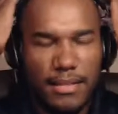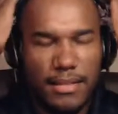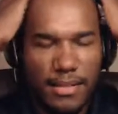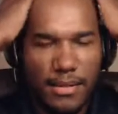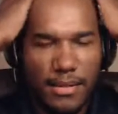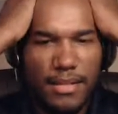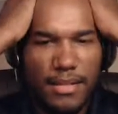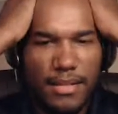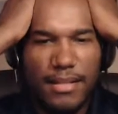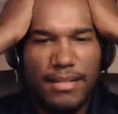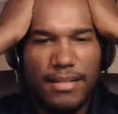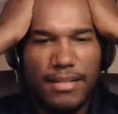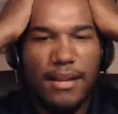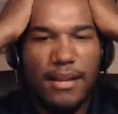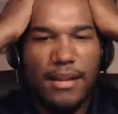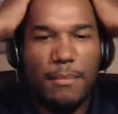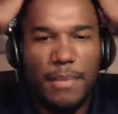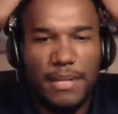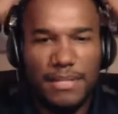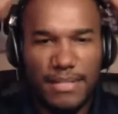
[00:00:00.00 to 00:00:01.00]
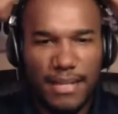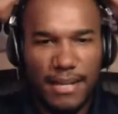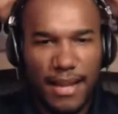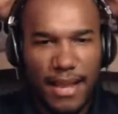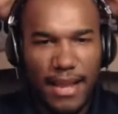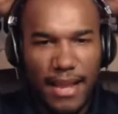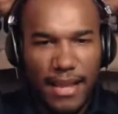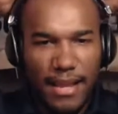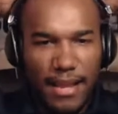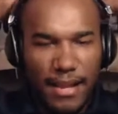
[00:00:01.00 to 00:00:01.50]
so let's talk about
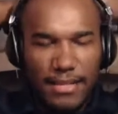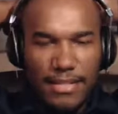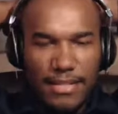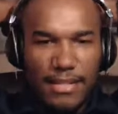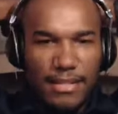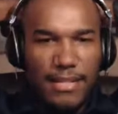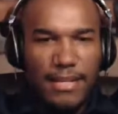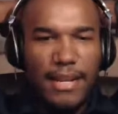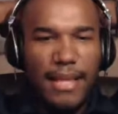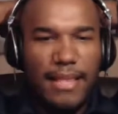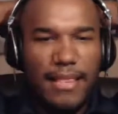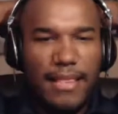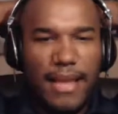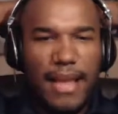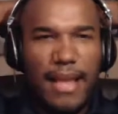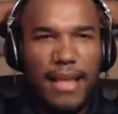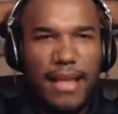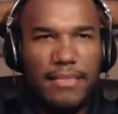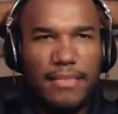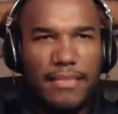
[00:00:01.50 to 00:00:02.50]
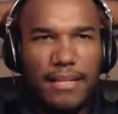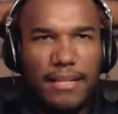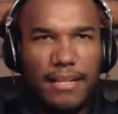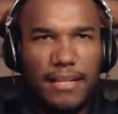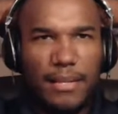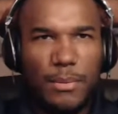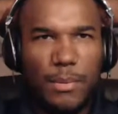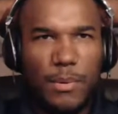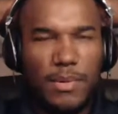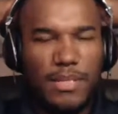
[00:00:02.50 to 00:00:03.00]
today, because today they had
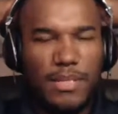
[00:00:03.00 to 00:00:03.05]
the